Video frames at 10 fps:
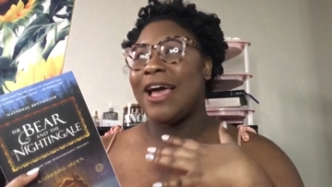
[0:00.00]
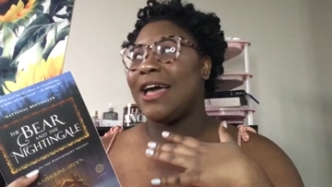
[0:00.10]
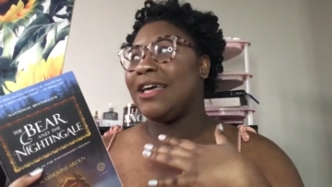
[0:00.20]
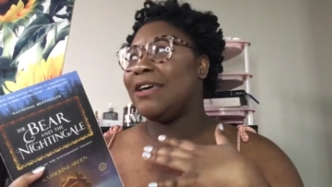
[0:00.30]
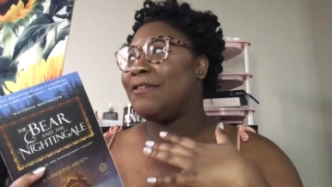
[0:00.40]

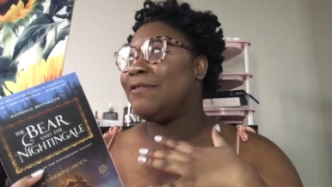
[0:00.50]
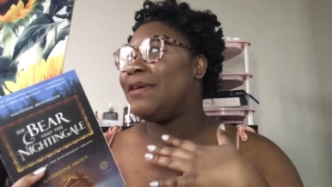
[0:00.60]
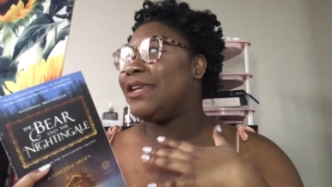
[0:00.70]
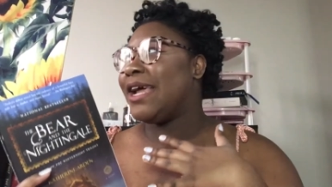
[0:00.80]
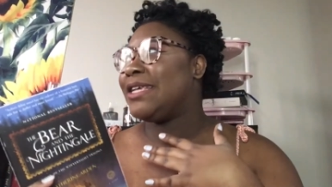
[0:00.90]
it would have
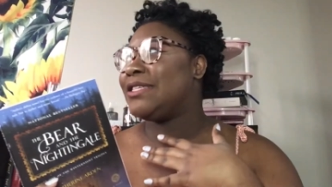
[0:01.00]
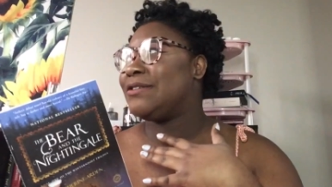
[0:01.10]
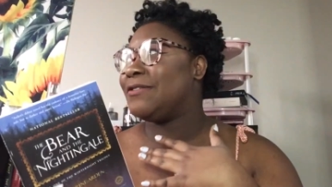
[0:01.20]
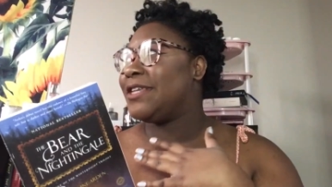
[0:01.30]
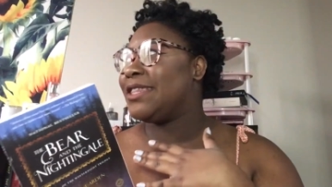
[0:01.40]
been nice to
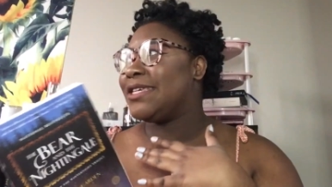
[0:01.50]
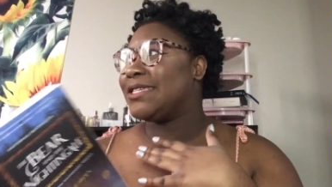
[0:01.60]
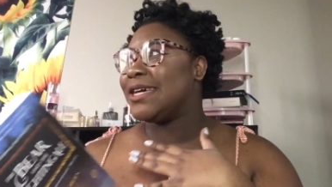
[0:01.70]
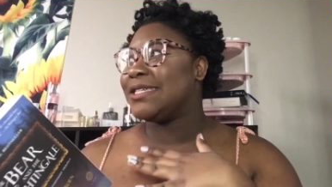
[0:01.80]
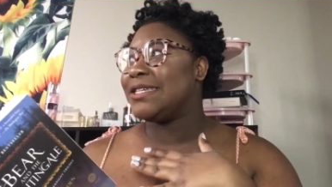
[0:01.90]
read this
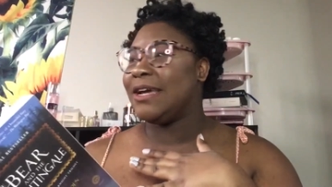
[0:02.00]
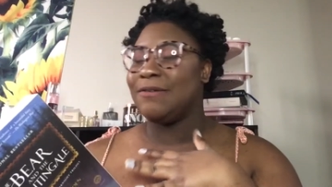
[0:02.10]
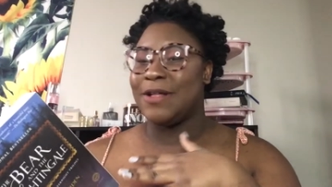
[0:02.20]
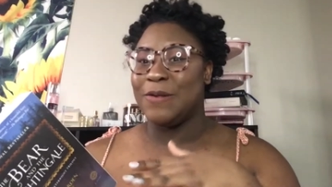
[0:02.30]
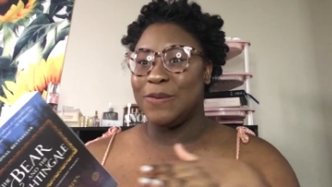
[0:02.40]
last night
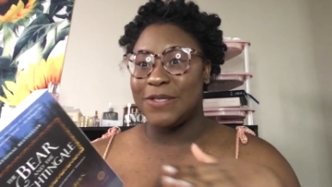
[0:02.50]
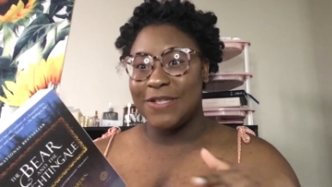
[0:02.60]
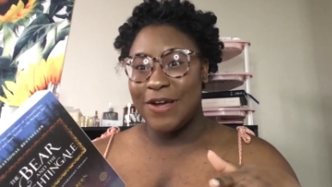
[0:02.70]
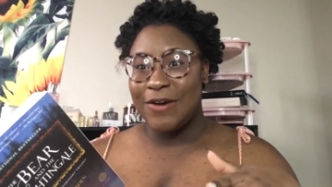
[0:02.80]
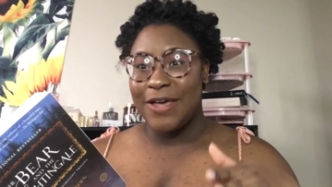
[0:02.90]
while it was
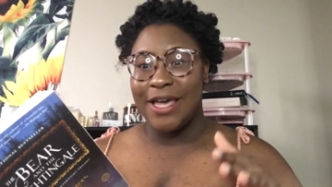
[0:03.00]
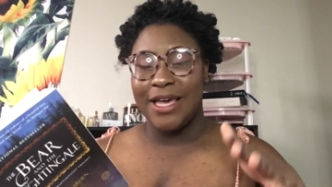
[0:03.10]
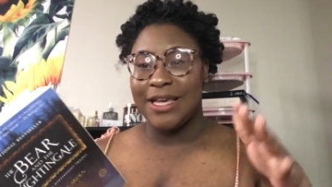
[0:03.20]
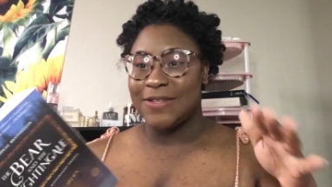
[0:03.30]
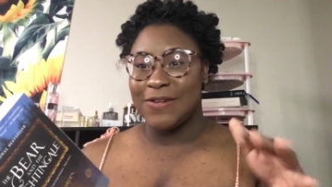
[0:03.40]
snowing and
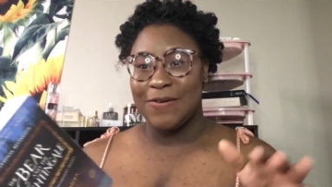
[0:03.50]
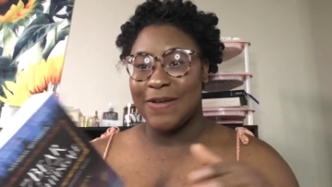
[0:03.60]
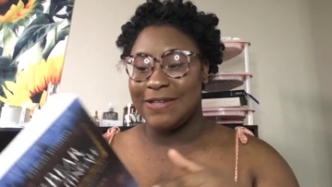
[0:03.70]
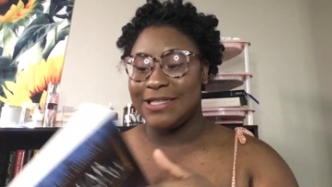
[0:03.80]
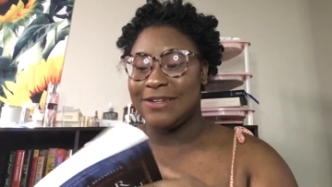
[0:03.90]
yesterday while it
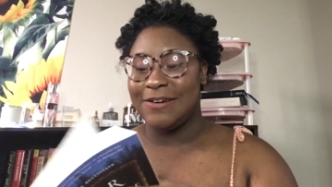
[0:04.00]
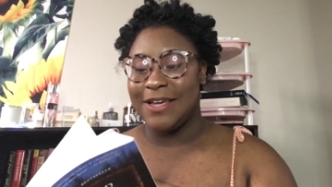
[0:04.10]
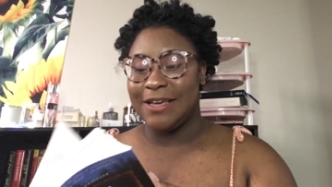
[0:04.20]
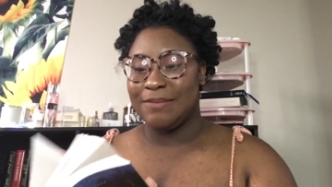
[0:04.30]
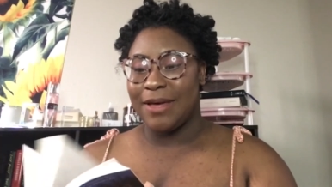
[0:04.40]
was
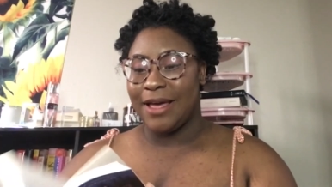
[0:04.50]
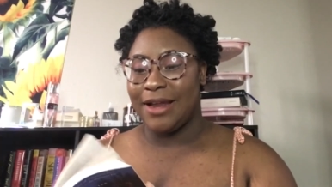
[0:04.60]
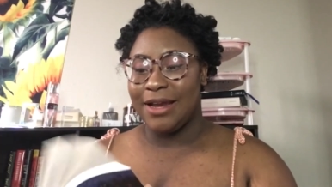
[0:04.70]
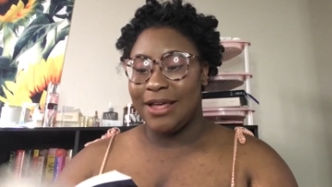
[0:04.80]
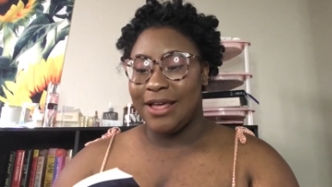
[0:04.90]
snowing, but
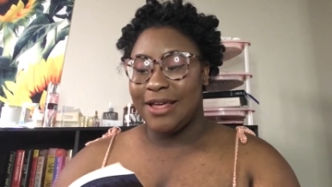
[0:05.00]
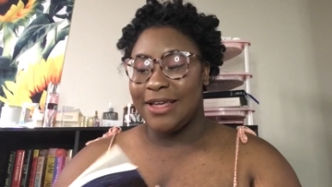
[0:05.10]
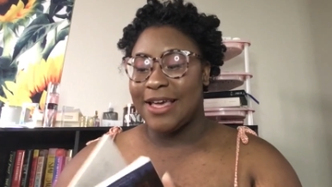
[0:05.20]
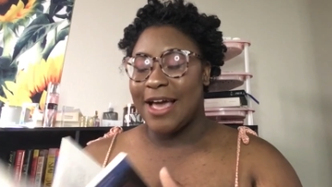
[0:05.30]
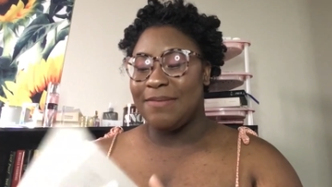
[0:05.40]

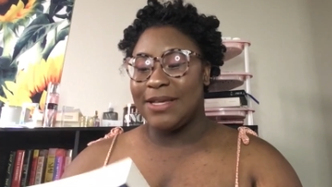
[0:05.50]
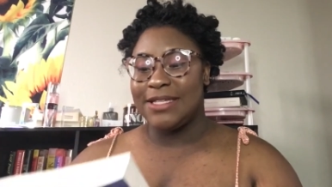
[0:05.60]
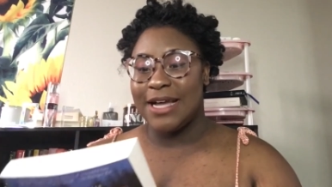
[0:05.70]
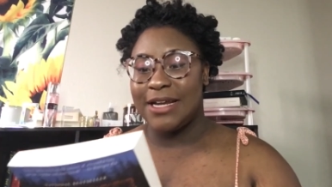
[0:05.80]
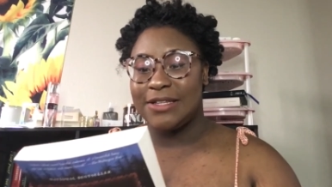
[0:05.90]
yeah, I'm
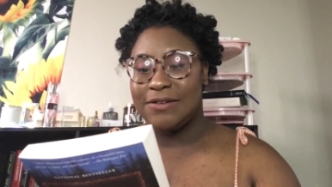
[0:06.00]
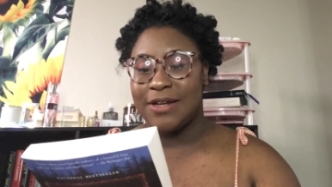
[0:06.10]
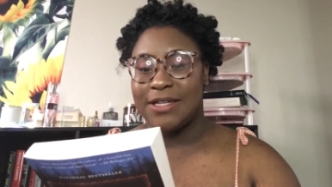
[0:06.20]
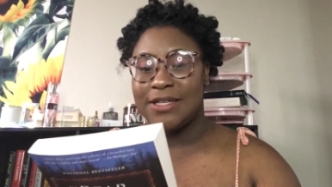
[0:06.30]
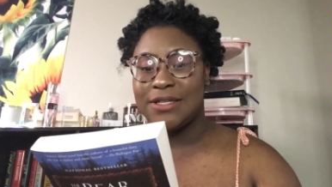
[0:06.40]
excited to read
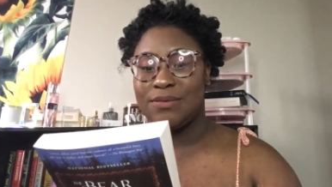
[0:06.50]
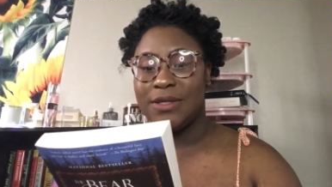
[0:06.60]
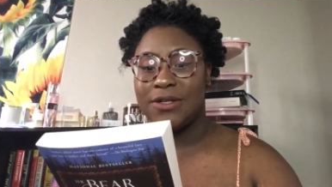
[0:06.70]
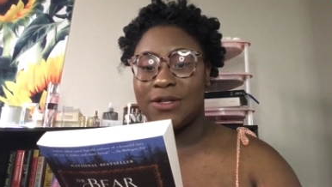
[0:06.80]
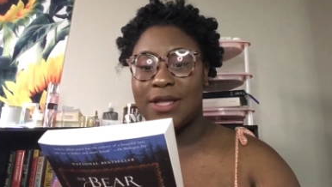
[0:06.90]
it. It says
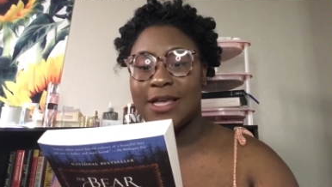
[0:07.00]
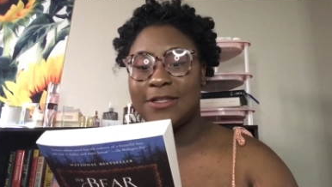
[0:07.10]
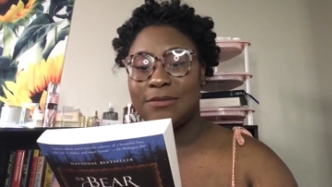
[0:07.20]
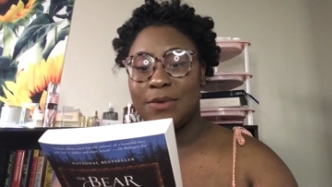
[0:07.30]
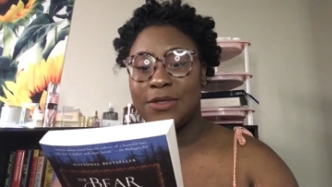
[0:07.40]
winter
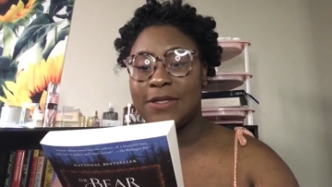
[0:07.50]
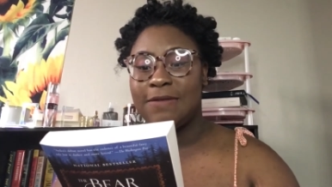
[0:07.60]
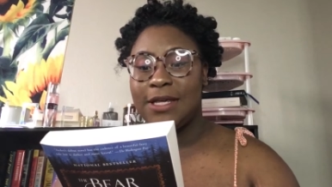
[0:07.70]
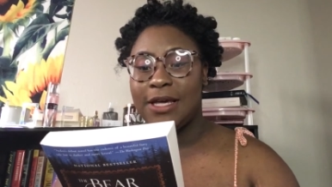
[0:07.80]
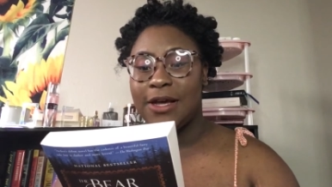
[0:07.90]
lasts most of
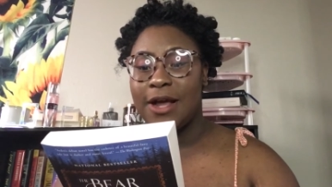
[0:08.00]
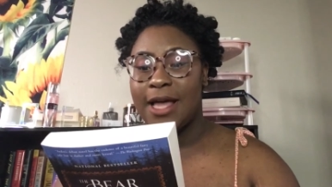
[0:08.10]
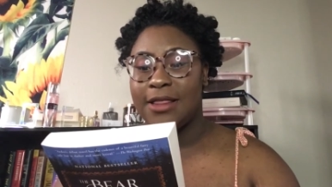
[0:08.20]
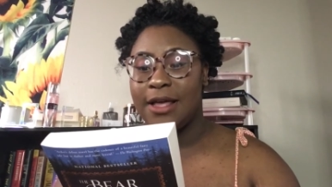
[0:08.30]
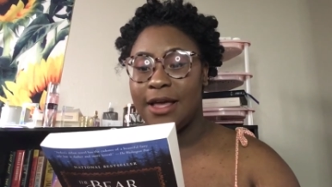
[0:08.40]
the year
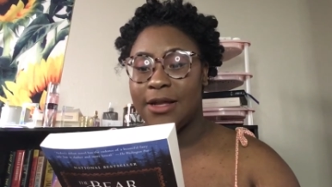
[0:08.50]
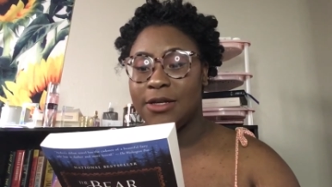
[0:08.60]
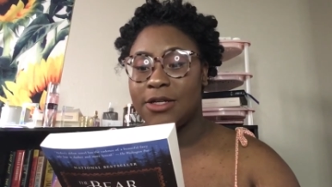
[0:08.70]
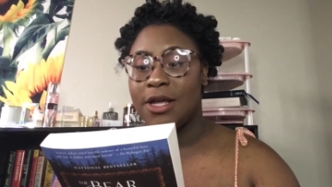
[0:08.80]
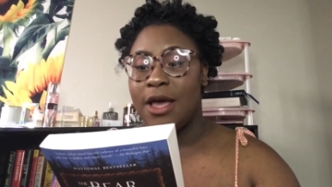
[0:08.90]
at the
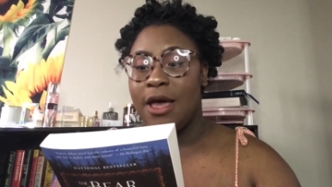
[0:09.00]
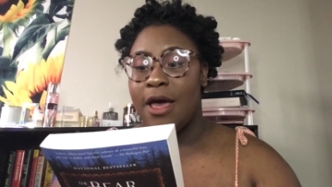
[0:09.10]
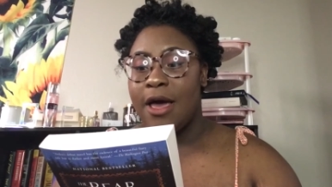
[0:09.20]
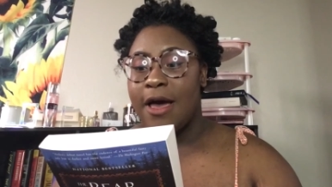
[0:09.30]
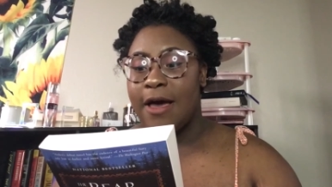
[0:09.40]
edge
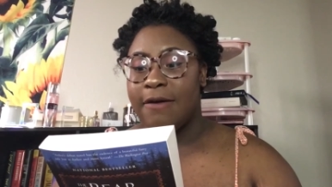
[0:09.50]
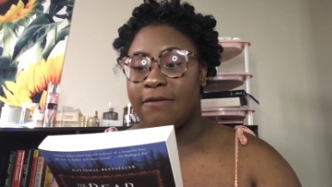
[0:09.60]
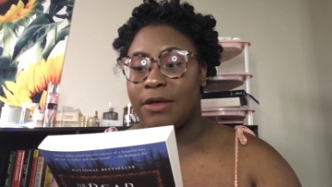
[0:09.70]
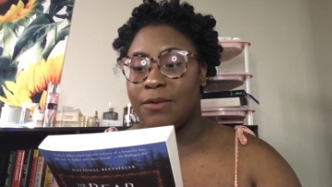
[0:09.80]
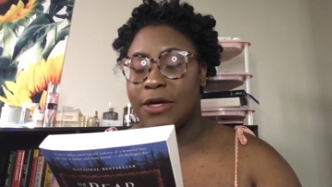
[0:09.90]
of
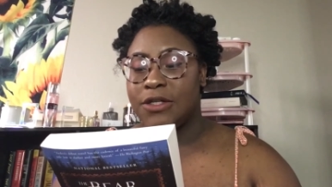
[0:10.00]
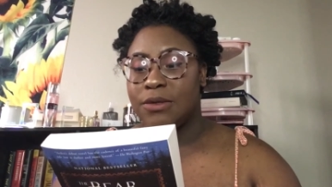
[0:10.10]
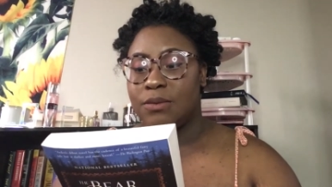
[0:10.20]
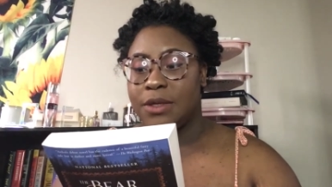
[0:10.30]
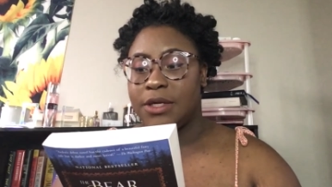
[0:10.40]
the
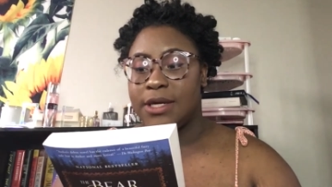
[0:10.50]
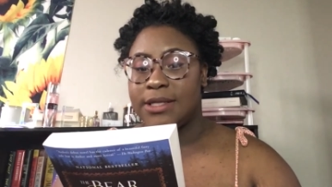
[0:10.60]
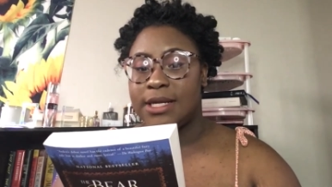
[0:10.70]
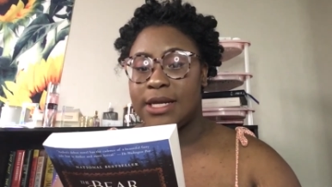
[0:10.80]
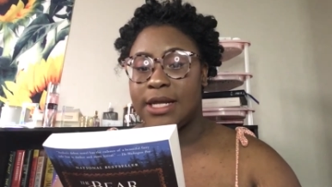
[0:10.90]
Russian
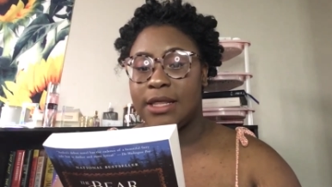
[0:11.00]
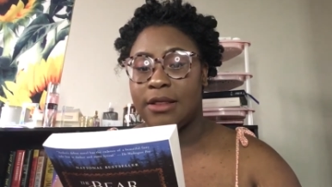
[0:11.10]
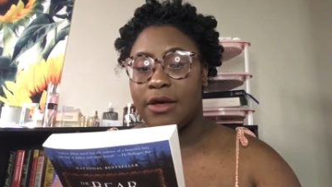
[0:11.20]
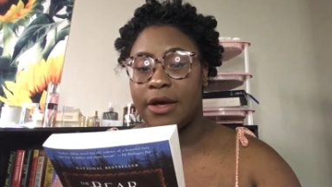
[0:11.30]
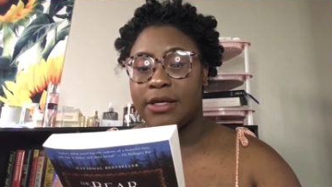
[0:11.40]
wilderness, and in the
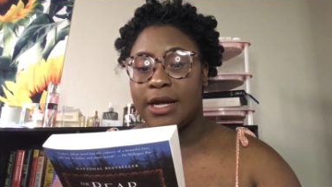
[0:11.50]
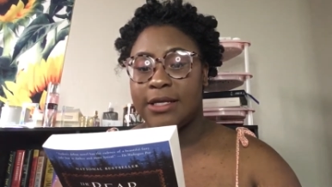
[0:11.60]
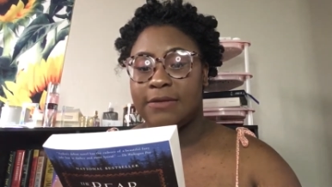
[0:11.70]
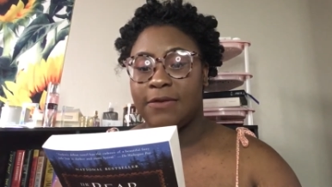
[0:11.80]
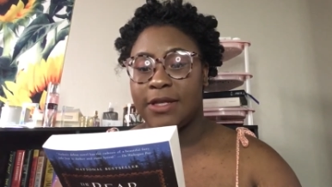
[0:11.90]
long
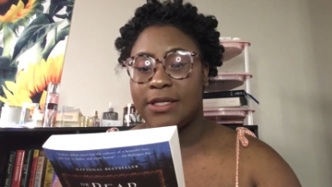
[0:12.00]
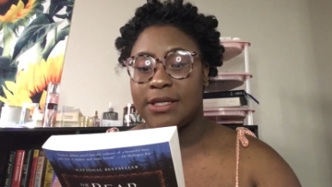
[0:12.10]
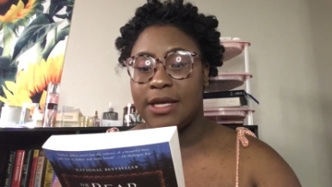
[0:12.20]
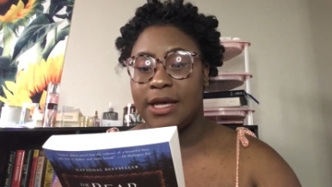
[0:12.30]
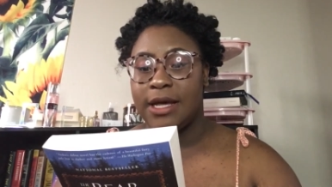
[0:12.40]
nights,
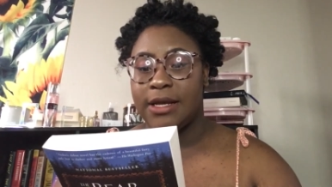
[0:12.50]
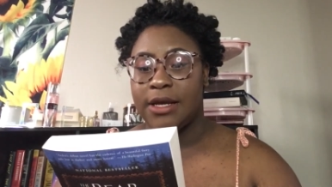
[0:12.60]
Melissa and